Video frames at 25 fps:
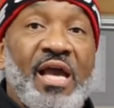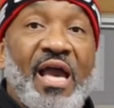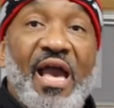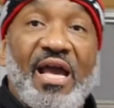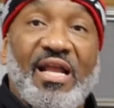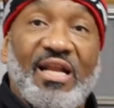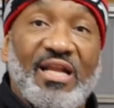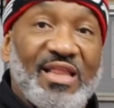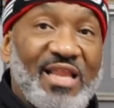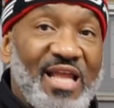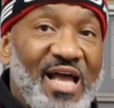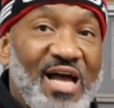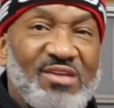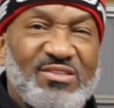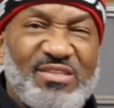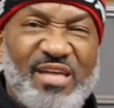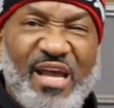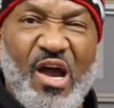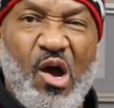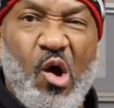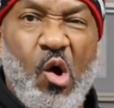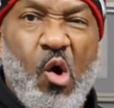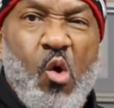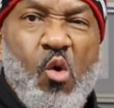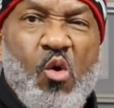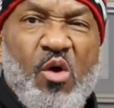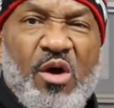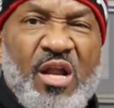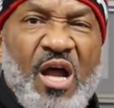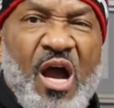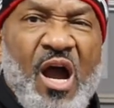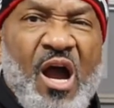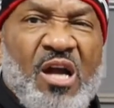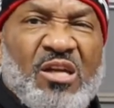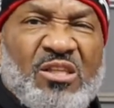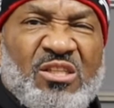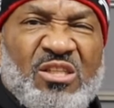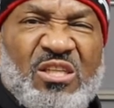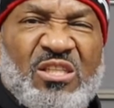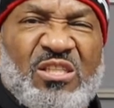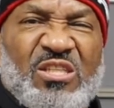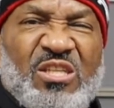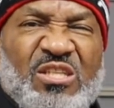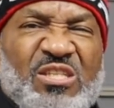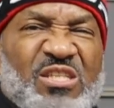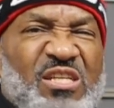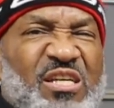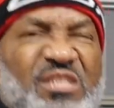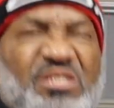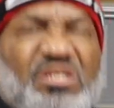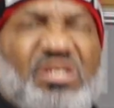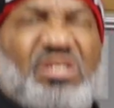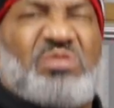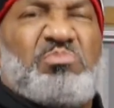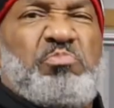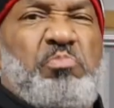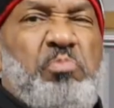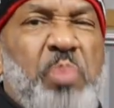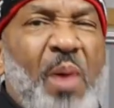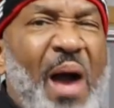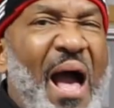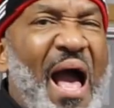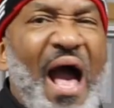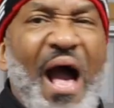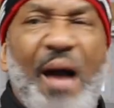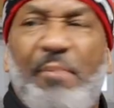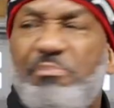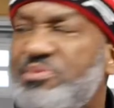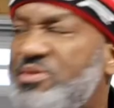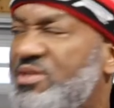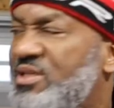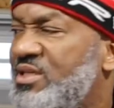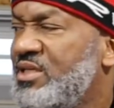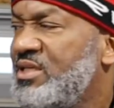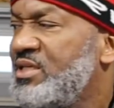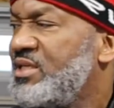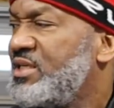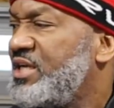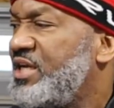and allows that ONR to just, it just pops.